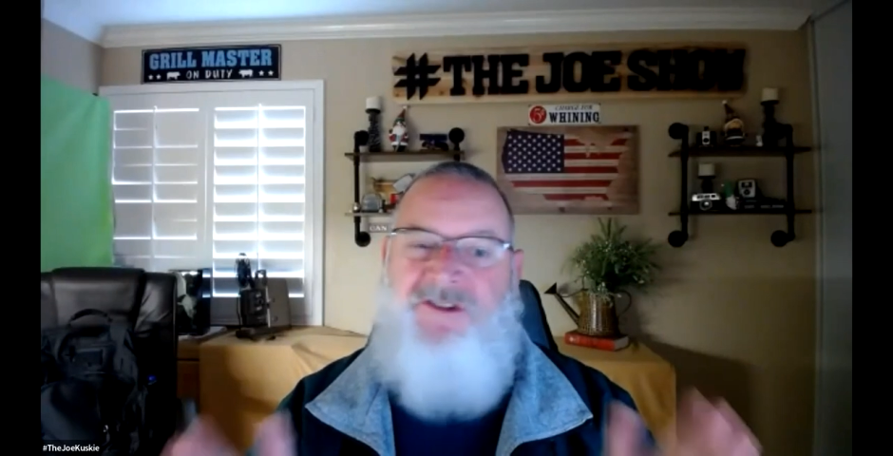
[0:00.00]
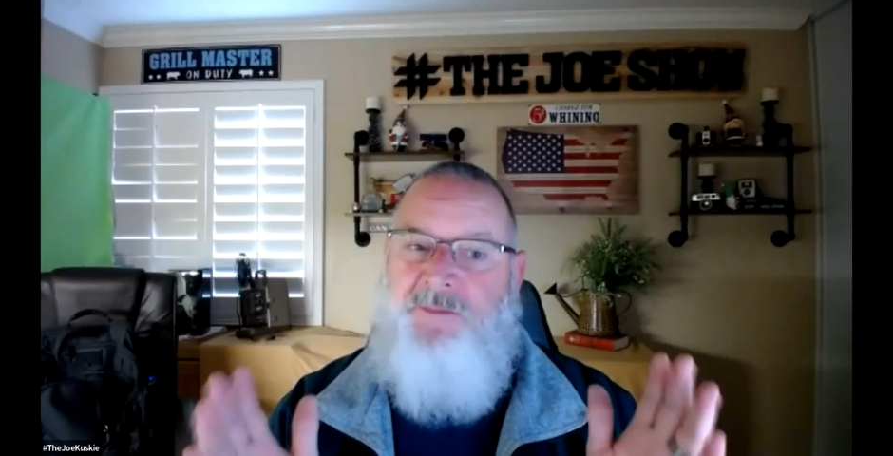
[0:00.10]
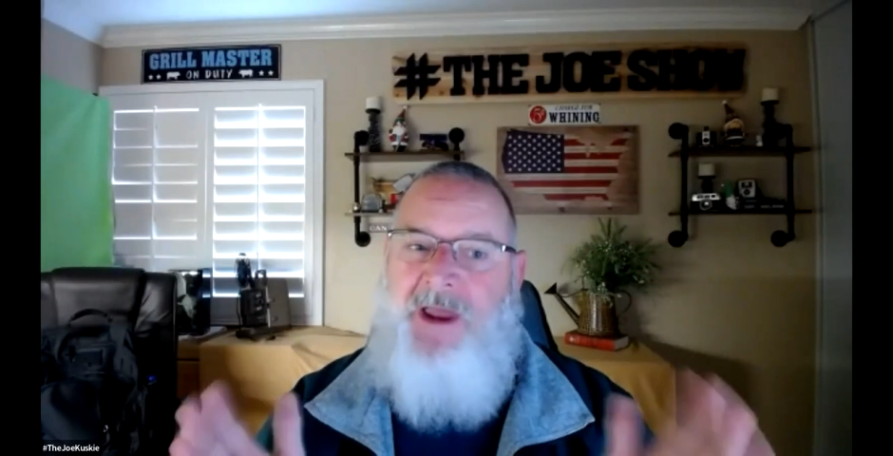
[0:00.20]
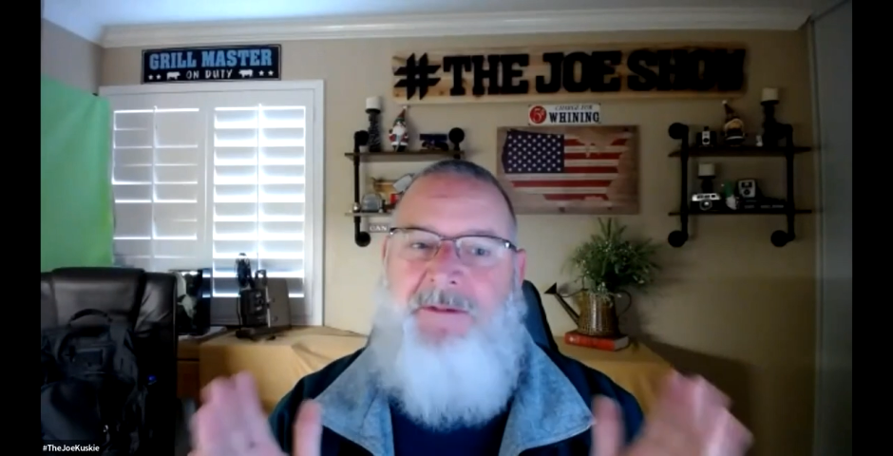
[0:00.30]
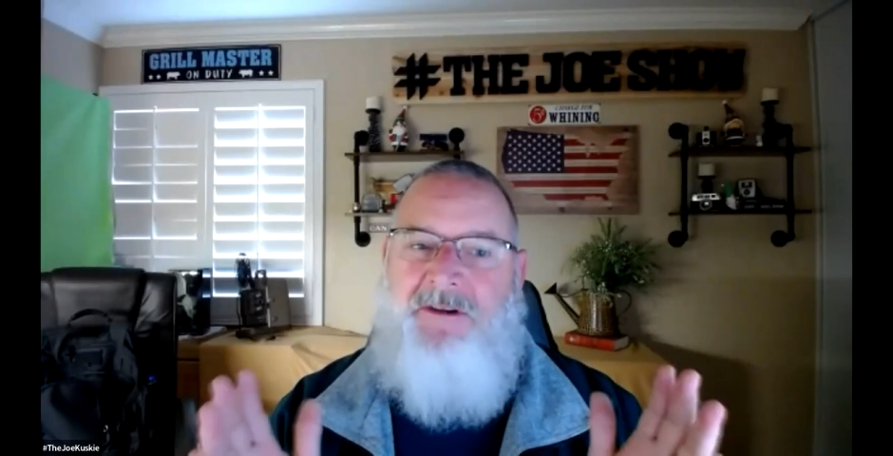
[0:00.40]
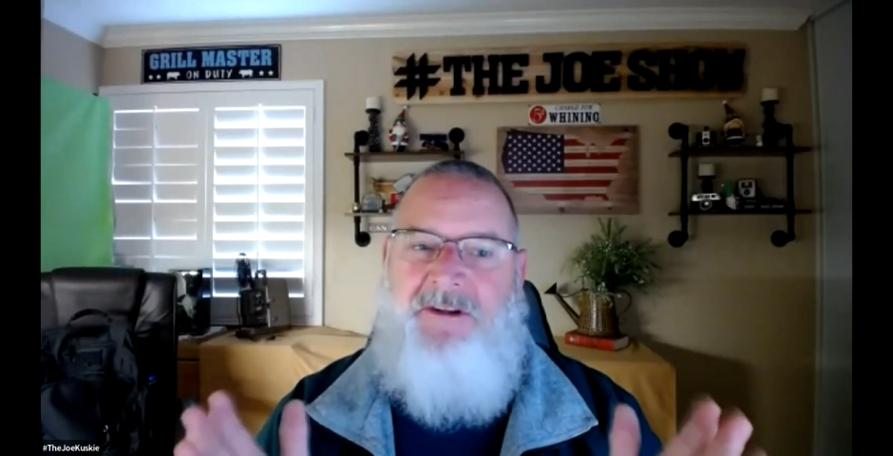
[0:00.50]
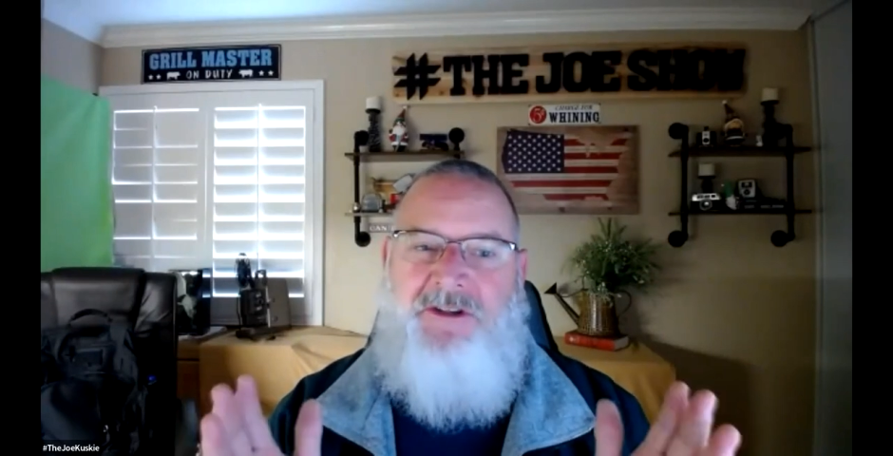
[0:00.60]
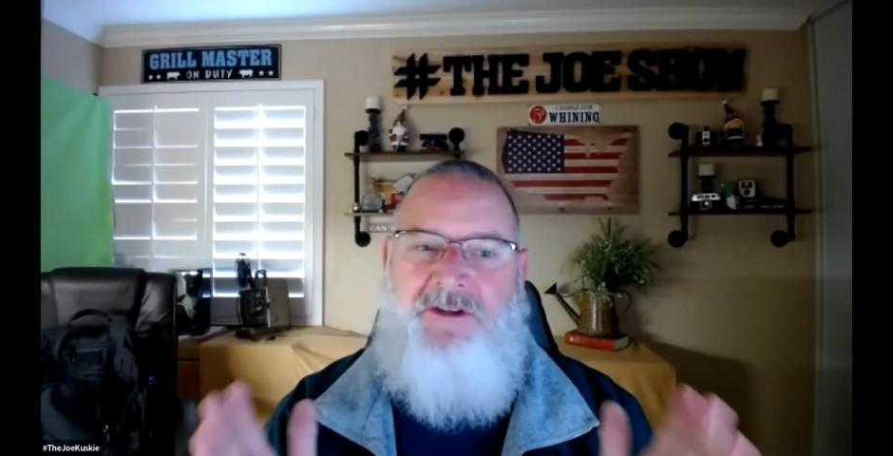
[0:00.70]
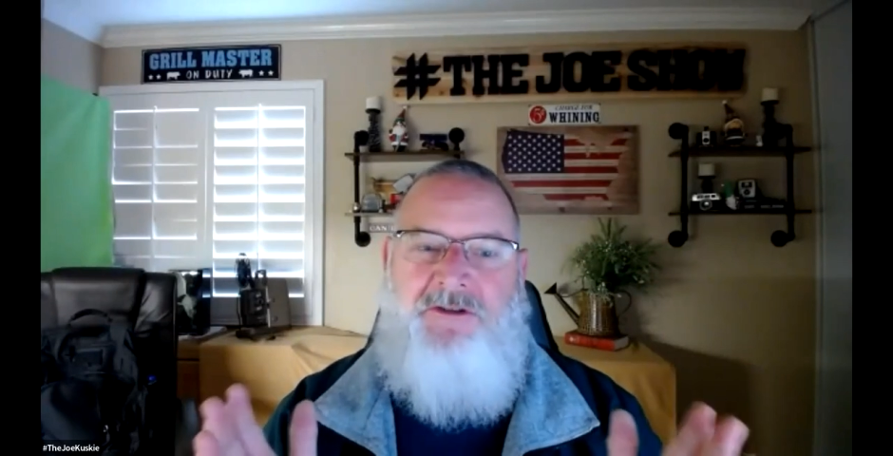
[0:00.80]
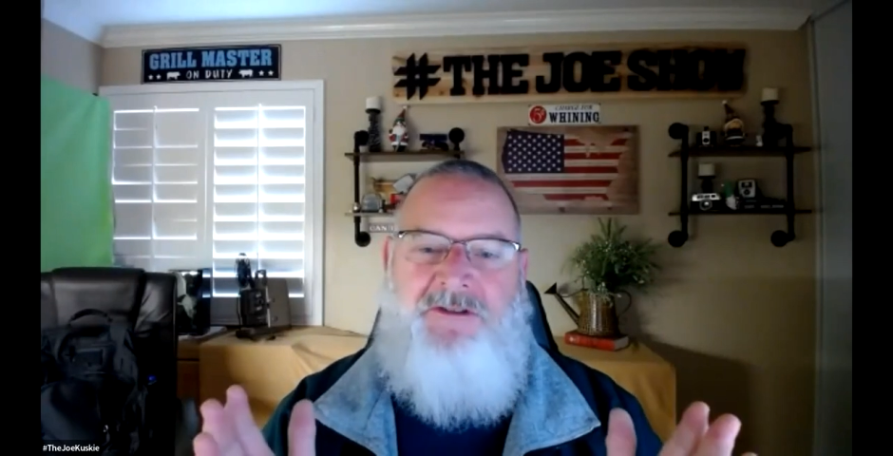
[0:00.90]
they're probably going to
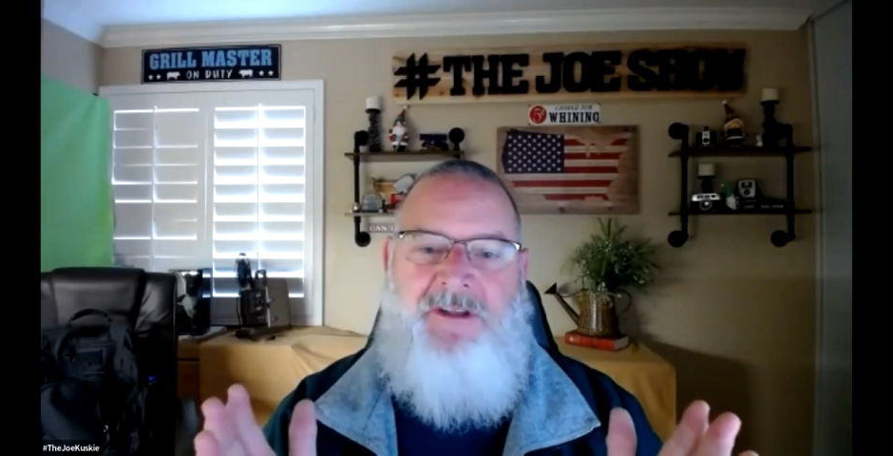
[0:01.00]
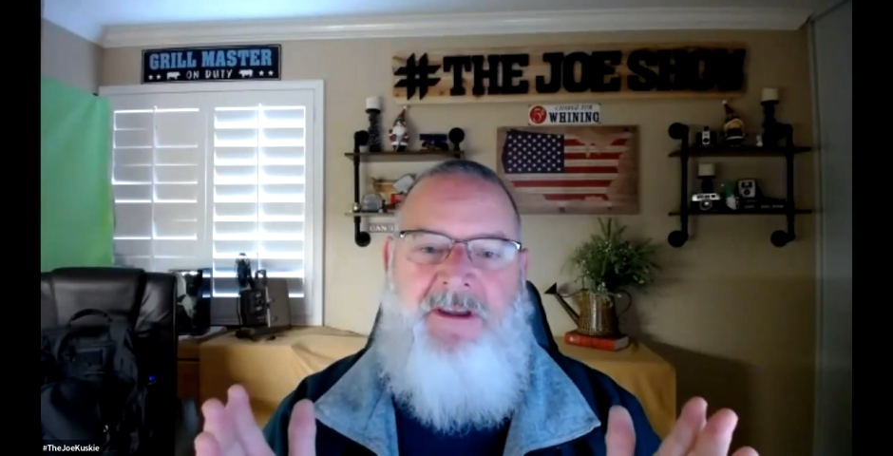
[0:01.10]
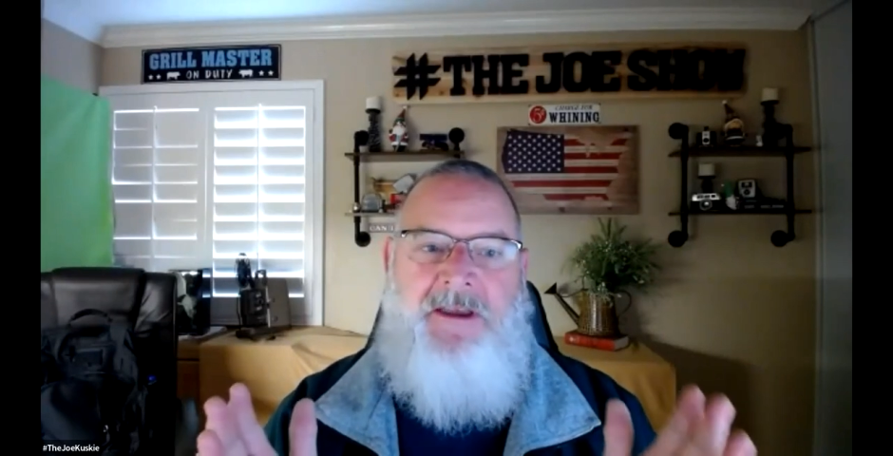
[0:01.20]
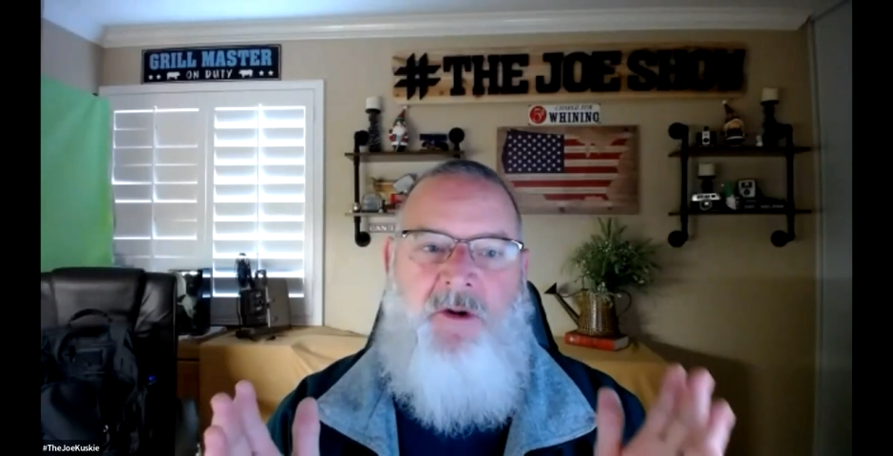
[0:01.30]
use